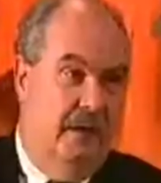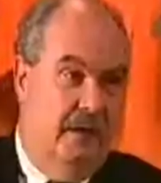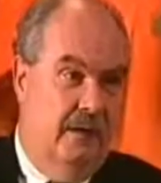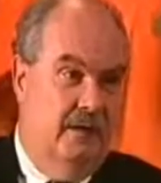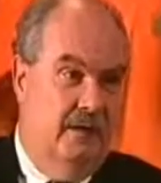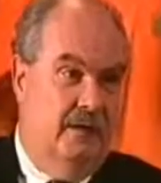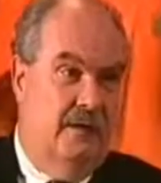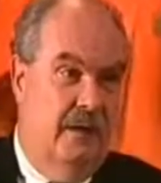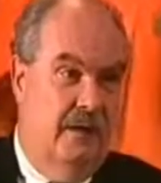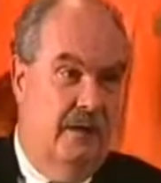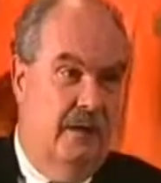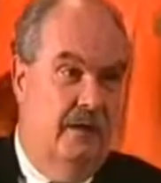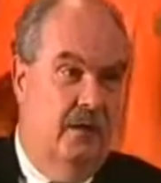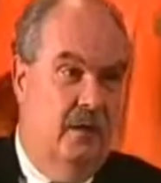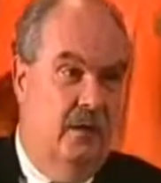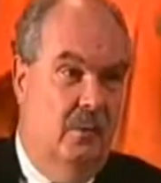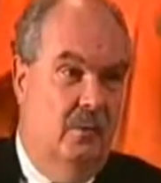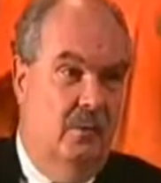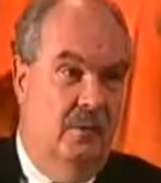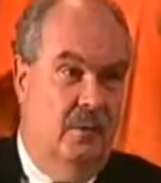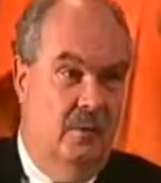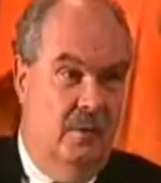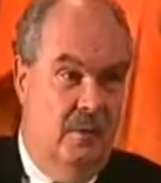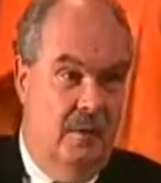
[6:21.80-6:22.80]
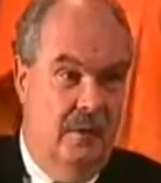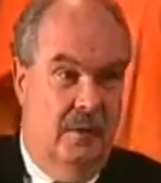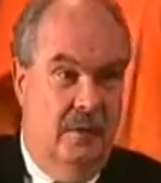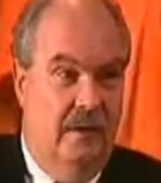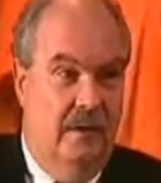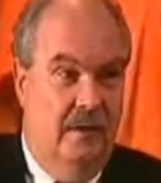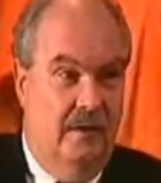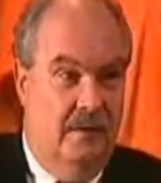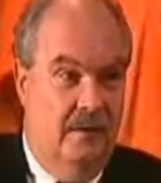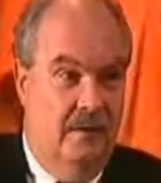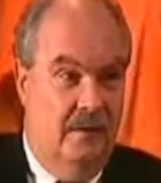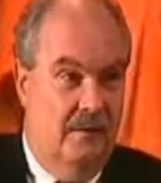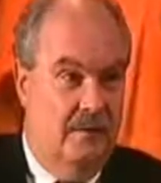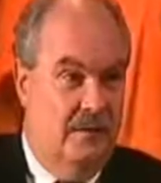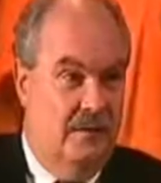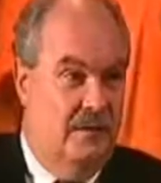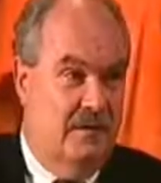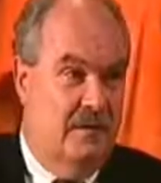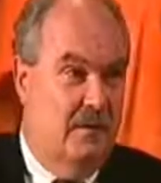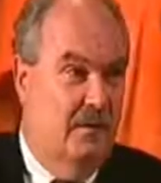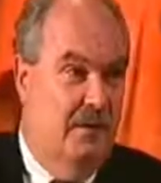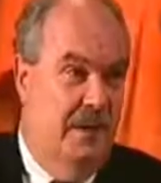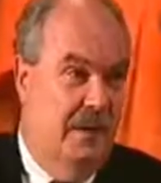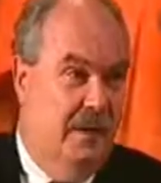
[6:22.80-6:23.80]
not the great artist that I'd hoped to be.
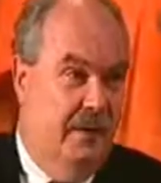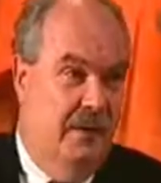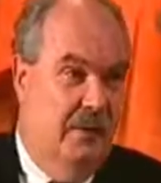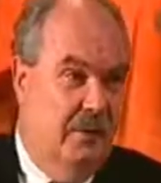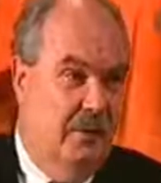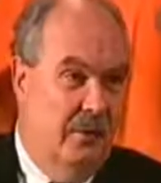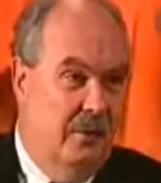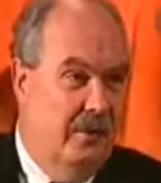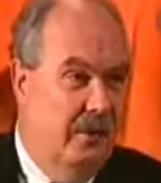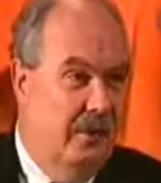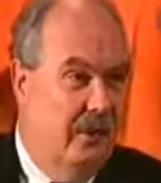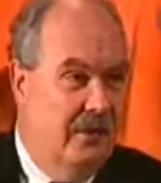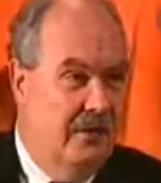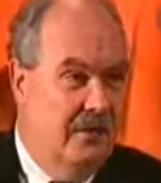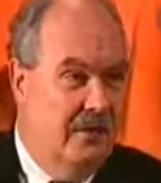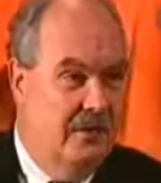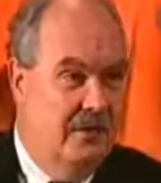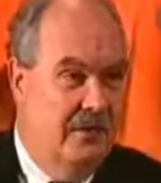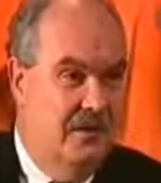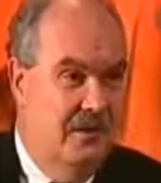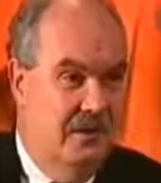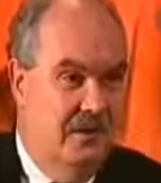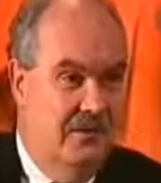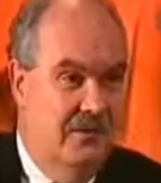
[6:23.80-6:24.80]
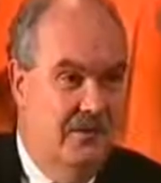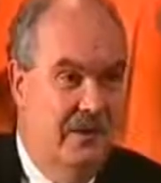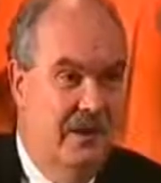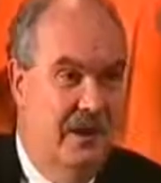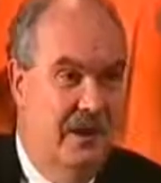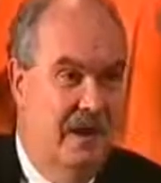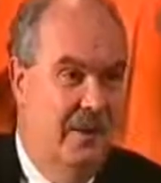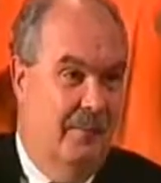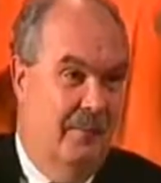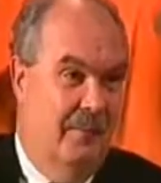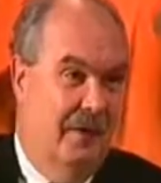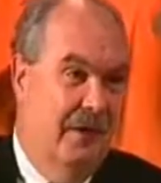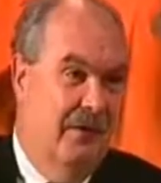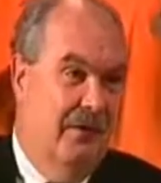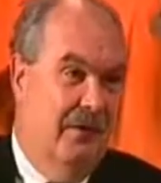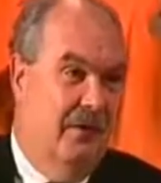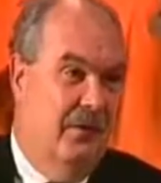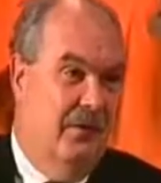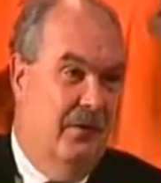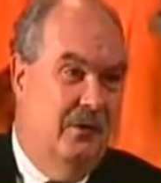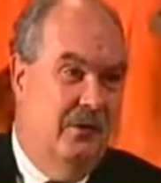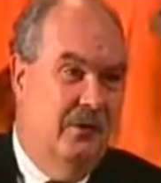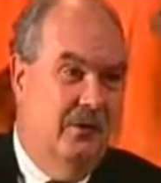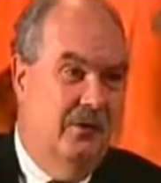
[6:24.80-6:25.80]
I was just a mediocre artist, you know, at a
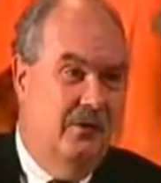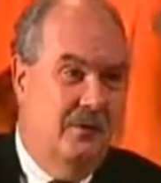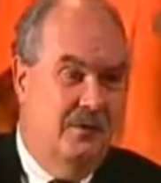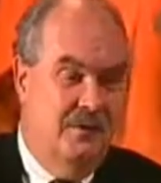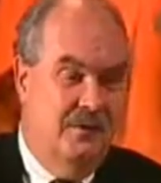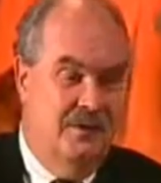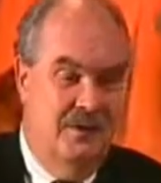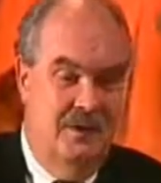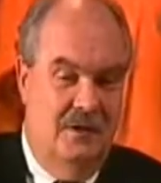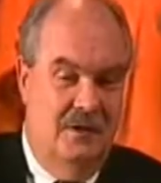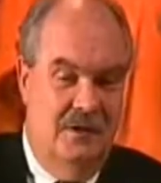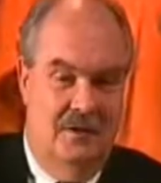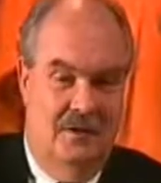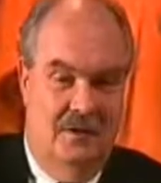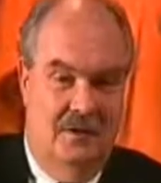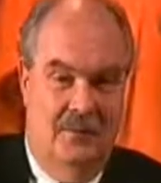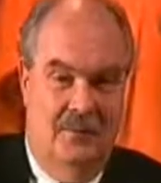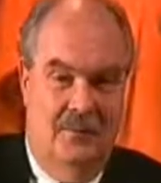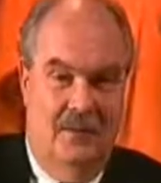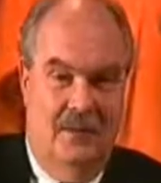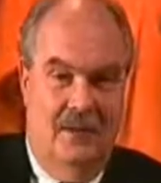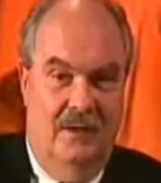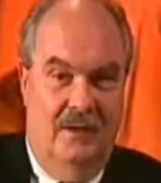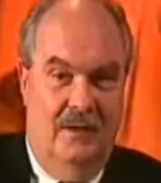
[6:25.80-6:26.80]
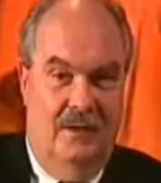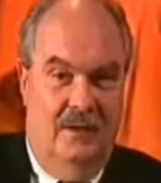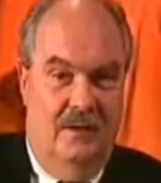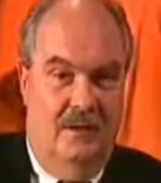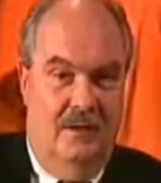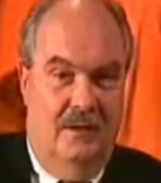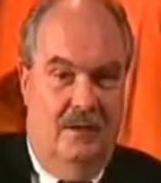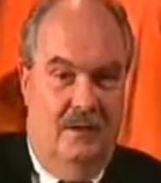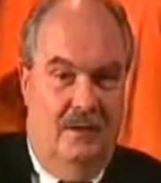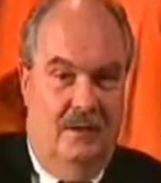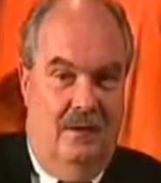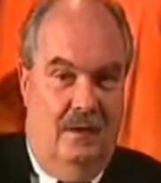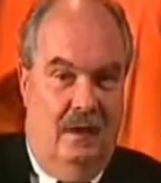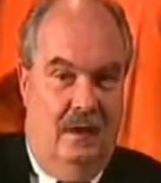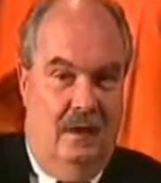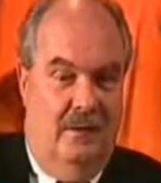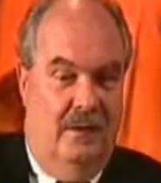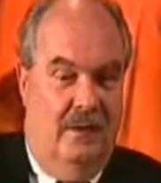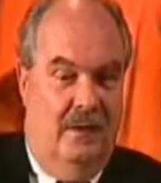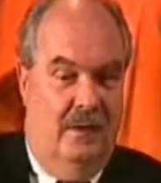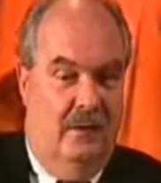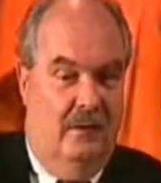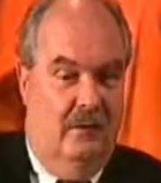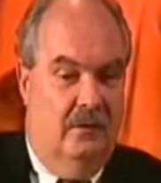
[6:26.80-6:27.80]
mediocre university.
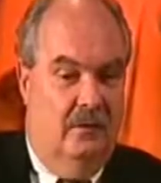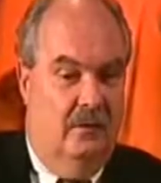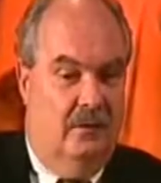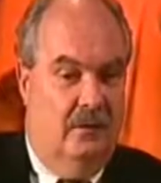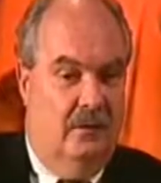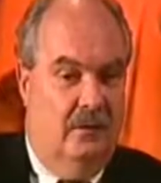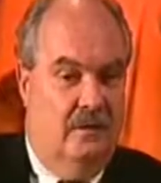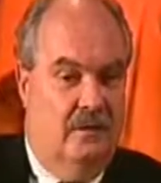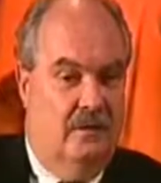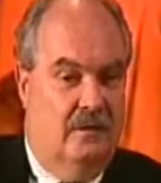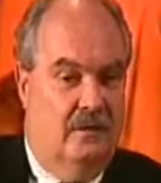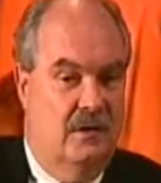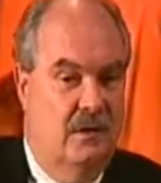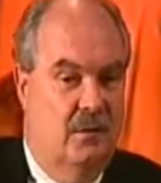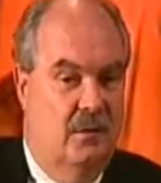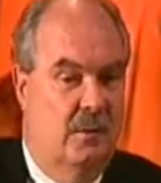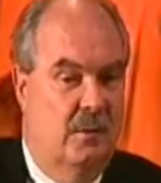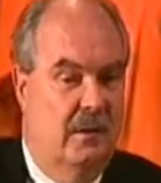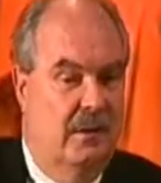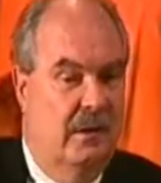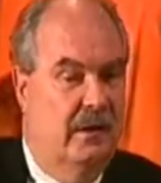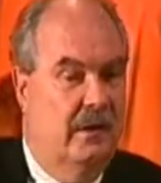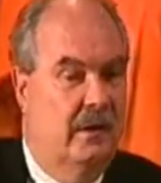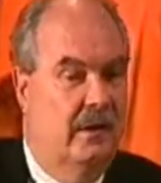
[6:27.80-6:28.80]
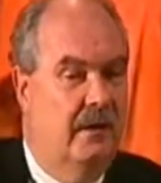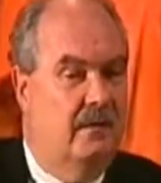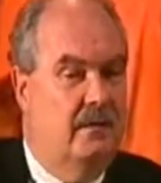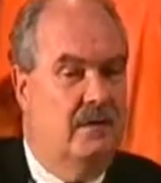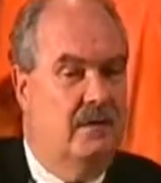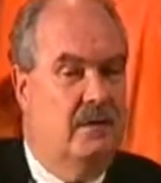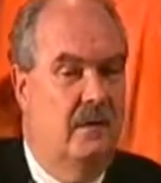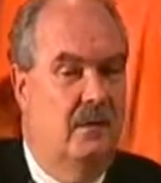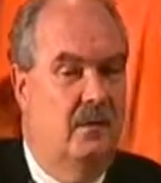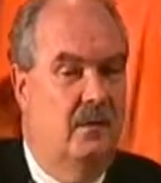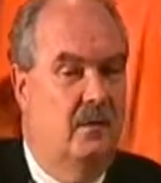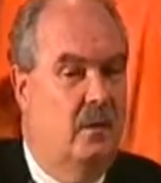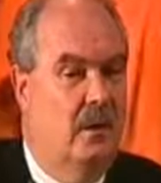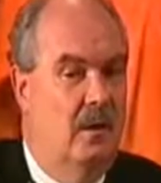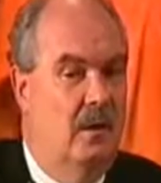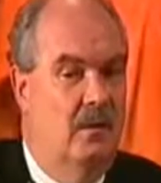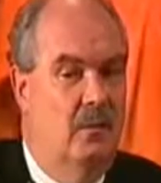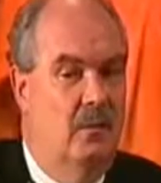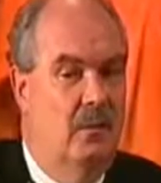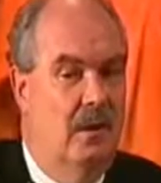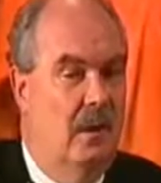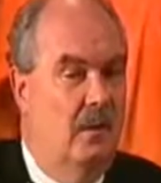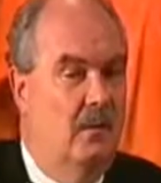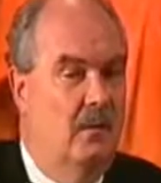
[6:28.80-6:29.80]
Everything looked so bleak, and I was
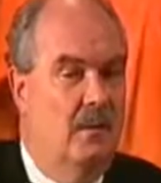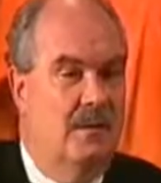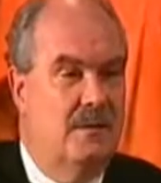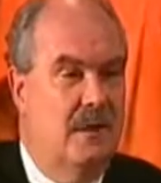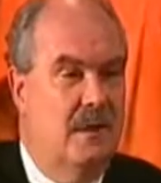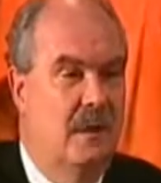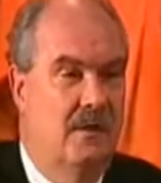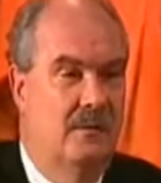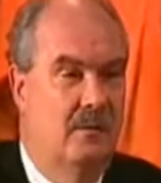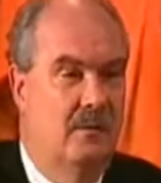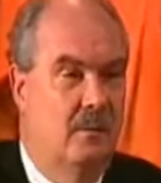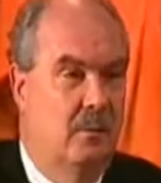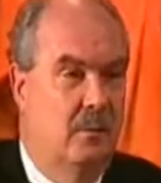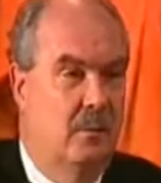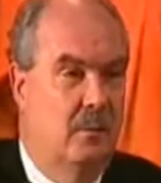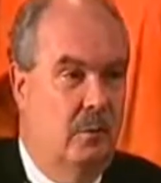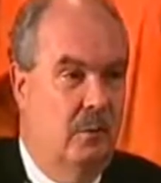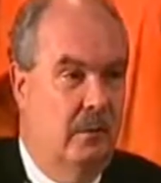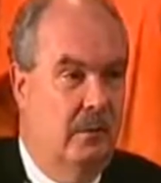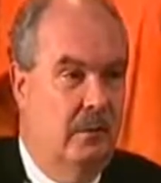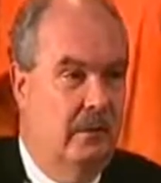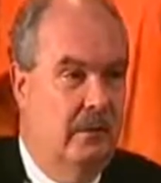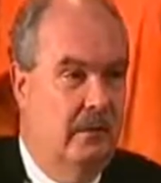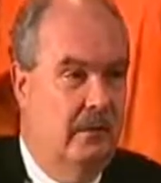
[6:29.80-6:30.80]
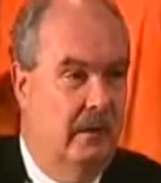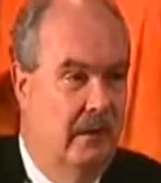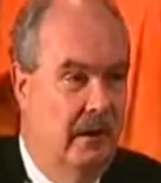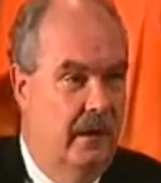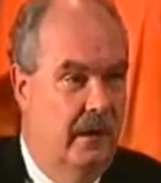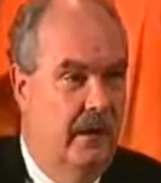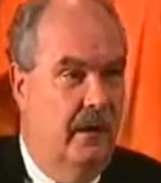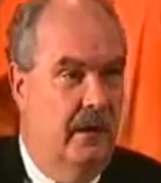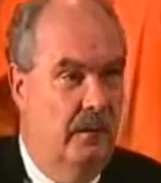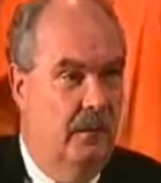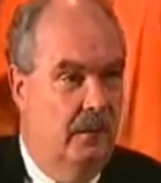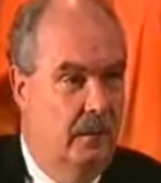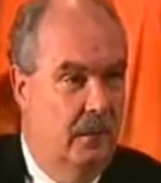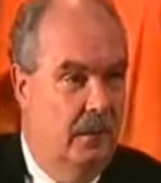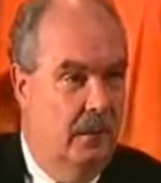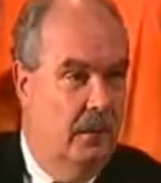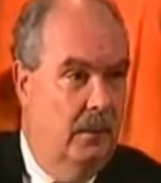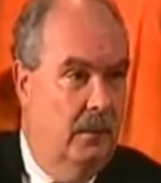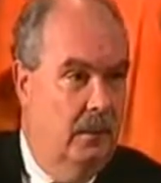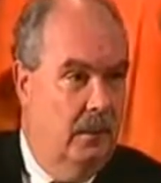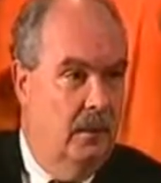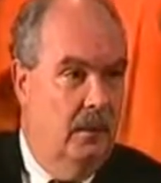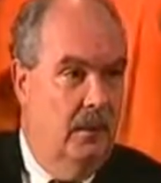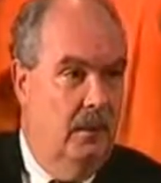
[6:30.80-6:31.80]
thinking, why was I ever born to end
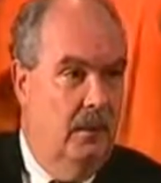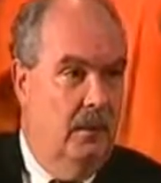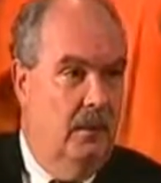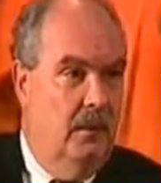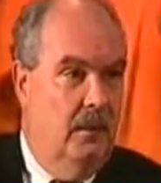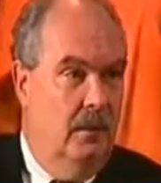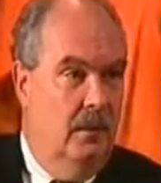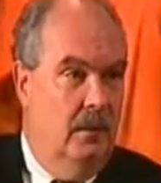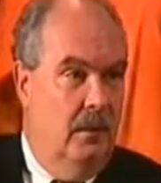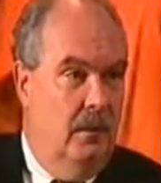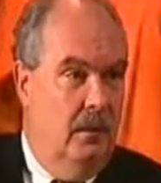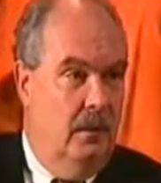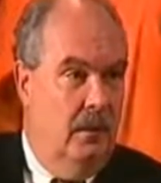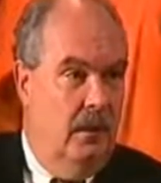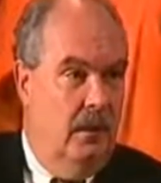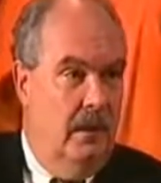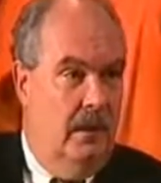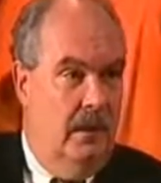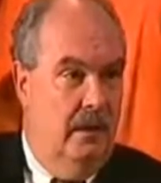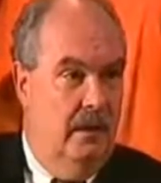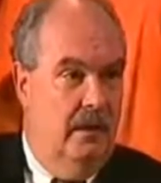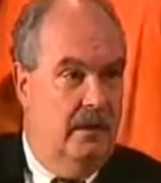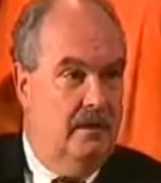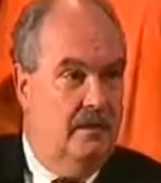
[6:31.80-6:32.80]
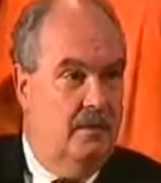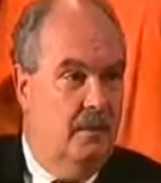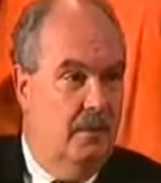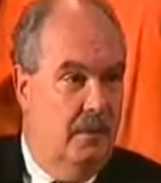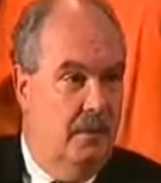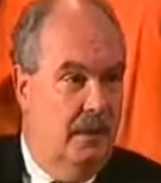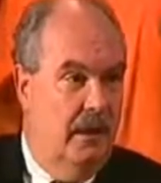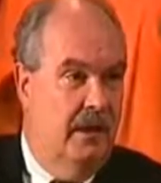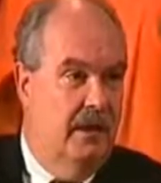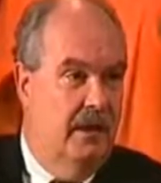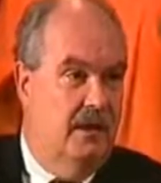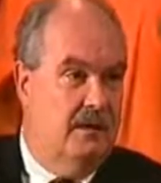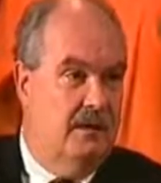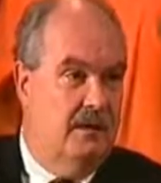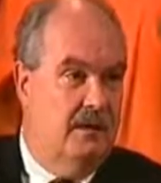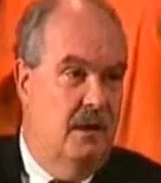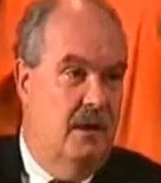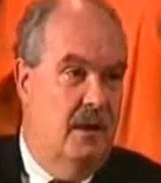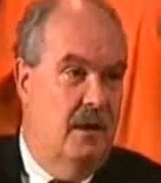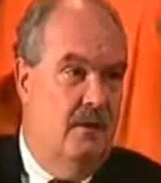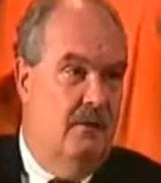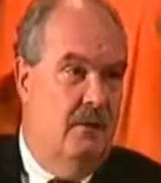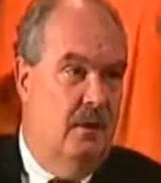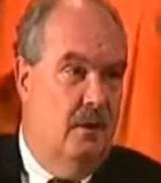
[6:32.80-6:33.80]
up in this
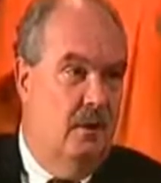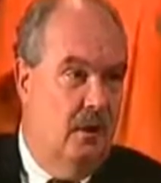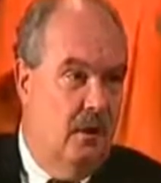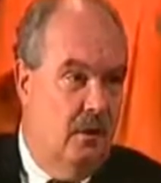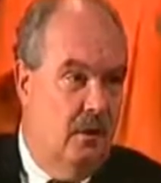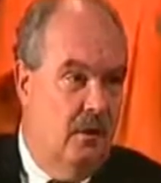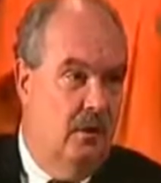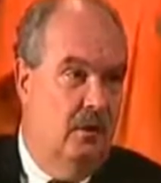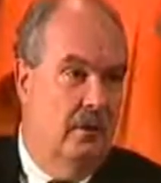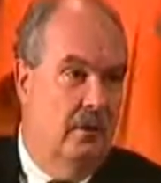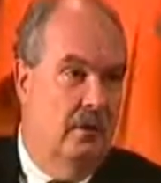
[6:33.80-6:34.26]
place of